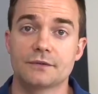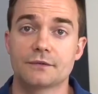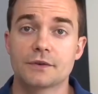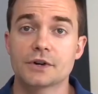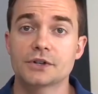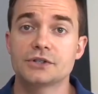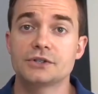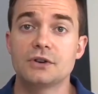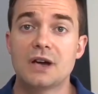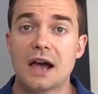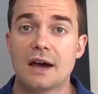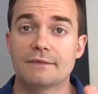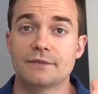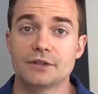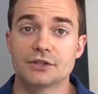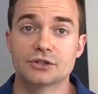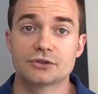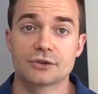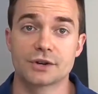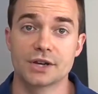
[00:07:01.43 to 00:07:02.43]
First, you have
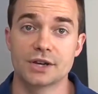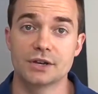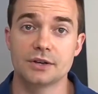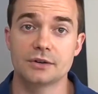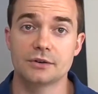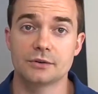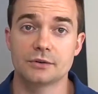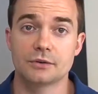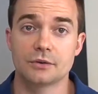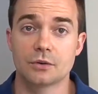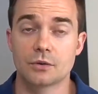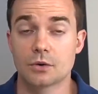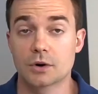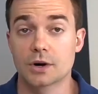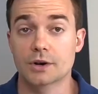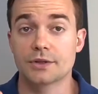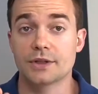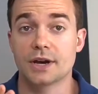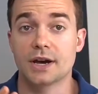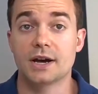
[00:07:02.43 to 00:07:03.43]
the tree
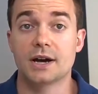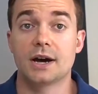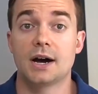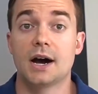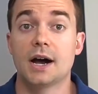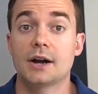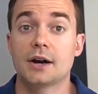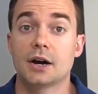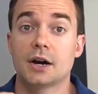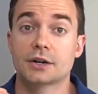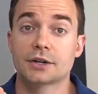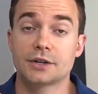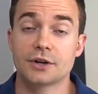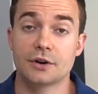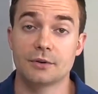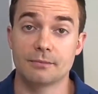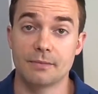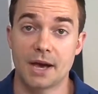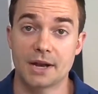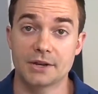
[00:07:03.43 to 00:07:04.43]
or the
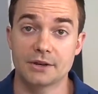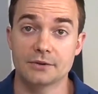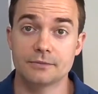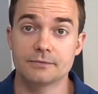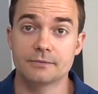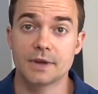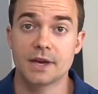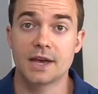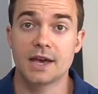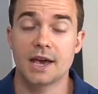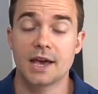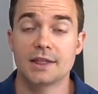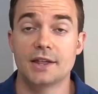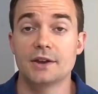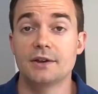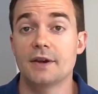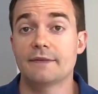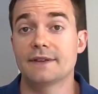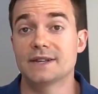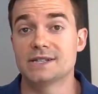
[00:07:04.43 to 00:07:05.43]
hierarchical menu, and
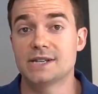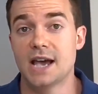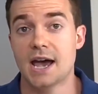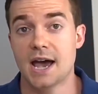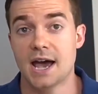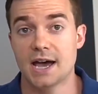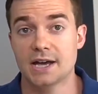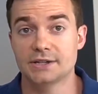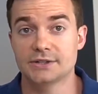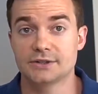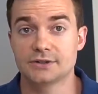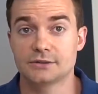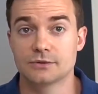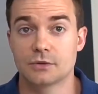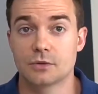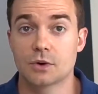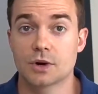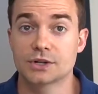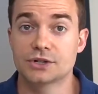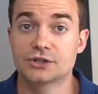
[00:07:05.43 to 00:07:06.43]
then you have the tasks
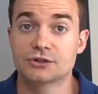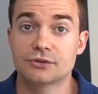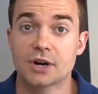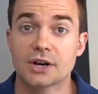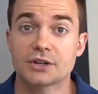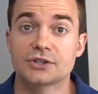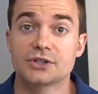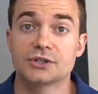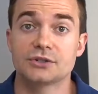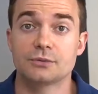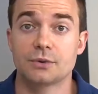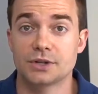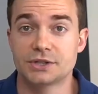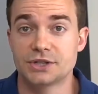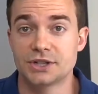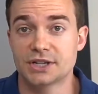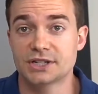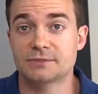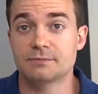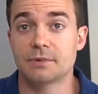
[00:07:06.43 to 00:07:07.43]
or instructions
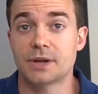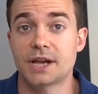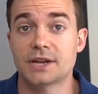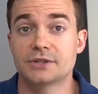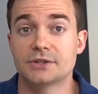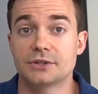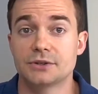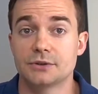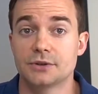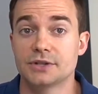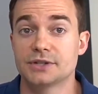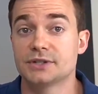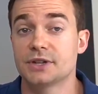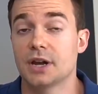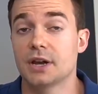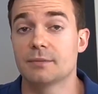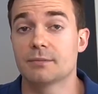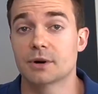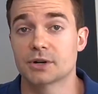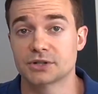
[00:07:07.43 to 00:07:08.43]
which explain to the
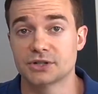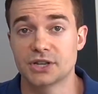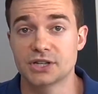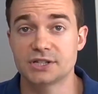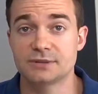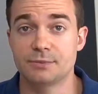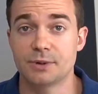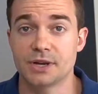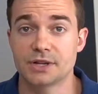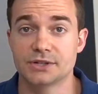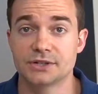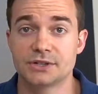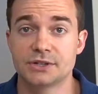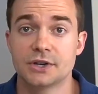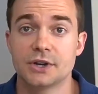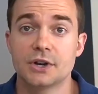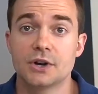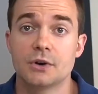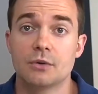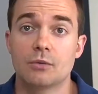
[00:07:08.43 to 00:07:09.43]
study participants
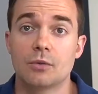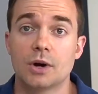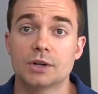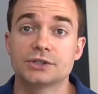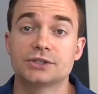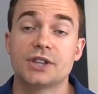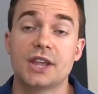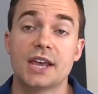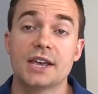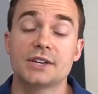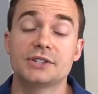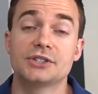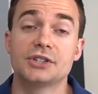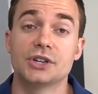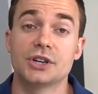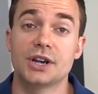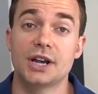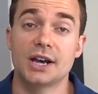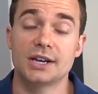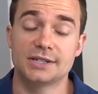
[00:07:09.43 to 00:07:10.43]
what they
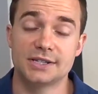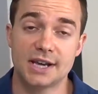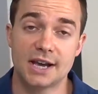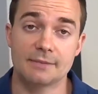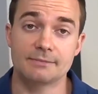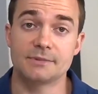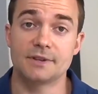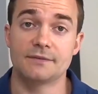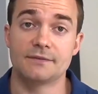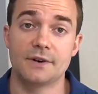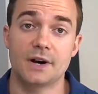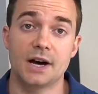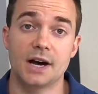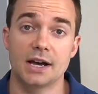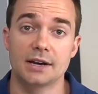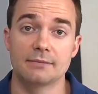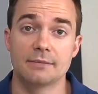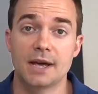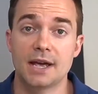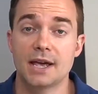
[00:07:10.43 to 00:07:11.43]
should attempt to
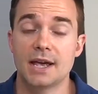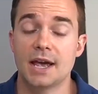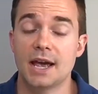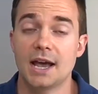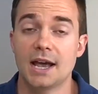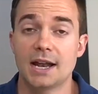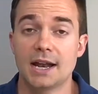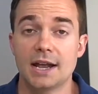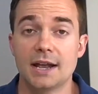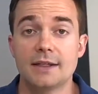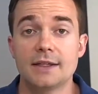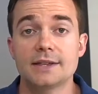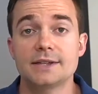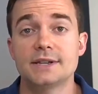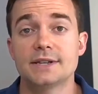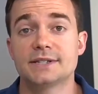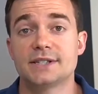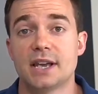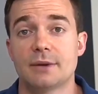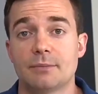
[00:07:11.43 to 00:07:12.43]
find. And in this
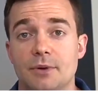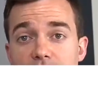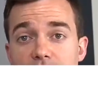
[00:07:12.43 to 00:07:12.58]
example